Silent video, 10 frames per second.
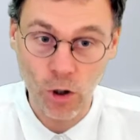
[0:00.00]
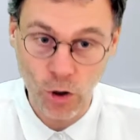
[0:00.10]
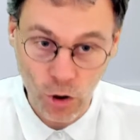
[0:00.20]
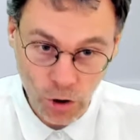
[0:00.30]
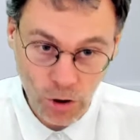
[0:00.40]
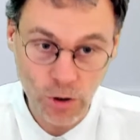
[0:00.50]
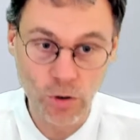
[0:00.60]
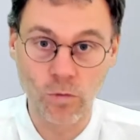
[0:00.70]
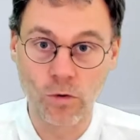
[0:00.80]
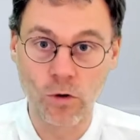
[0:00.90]
Good,
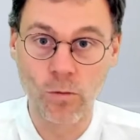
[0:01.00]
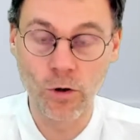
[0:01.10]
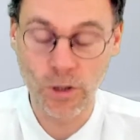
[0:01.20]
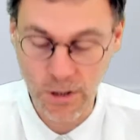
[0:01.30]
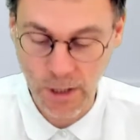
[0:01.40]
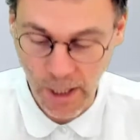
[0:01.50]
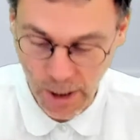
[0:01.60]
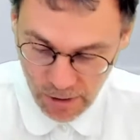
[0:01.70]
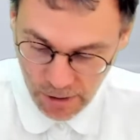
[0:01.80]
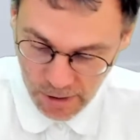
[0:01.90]
we're almost
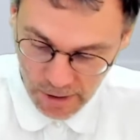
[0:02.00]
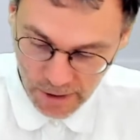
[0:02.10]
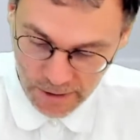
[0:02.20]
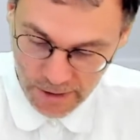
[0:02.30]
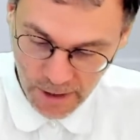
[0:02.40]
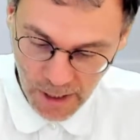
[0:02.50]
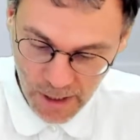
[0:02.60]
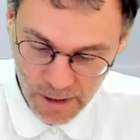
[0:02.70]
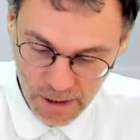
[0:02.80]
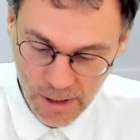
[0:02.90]
there. Let's
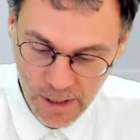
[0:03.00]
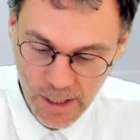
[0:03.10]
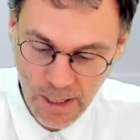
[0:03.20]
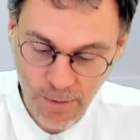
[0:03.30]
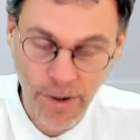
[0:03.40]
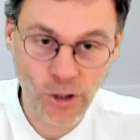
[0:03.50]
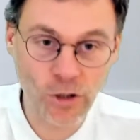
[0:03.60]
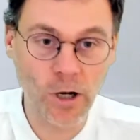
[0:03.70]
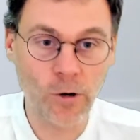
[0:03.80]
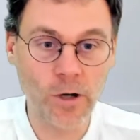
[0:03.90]
take the
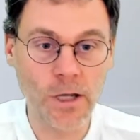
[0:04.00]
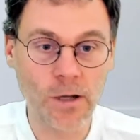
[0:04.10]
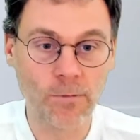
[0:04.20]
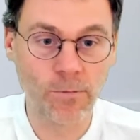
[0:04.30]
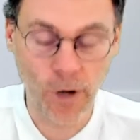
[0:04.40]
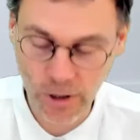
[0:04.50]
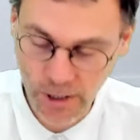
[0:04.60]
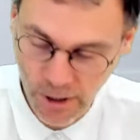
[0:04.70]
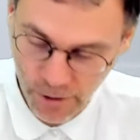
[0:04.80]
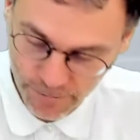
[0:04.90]
imaginary part
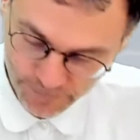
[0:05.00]
here.